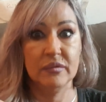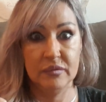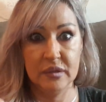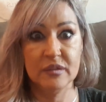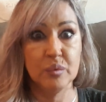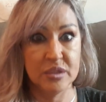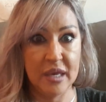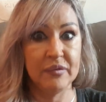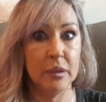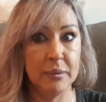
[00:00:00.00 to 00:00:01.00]
this would
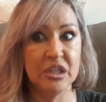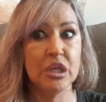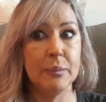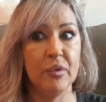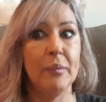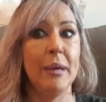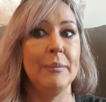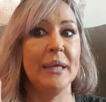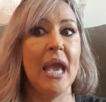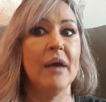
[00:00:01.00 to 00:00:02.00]
definitely be cheaper than
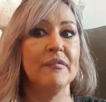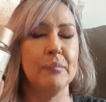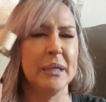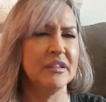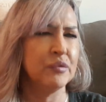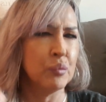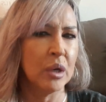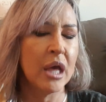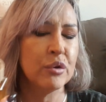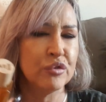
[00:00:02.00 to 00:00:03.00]
Baby Cat, because from what
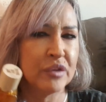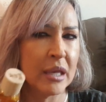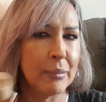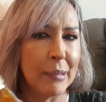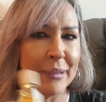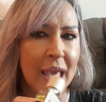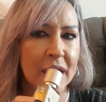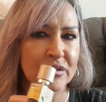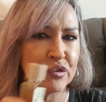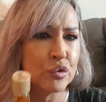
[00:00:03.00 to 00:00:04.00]
I understand, Baby
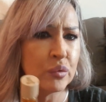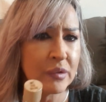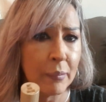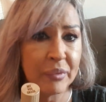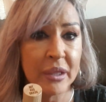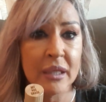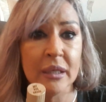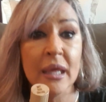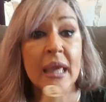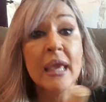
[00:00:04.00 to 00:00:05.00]
Cat's $2
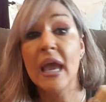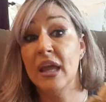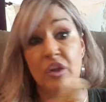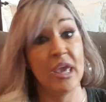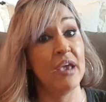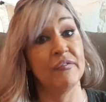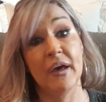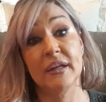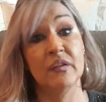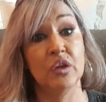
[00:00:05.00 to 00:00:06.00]
something, and you can't
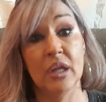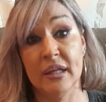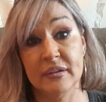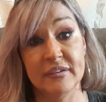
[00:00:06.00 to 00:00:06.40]
find it in the United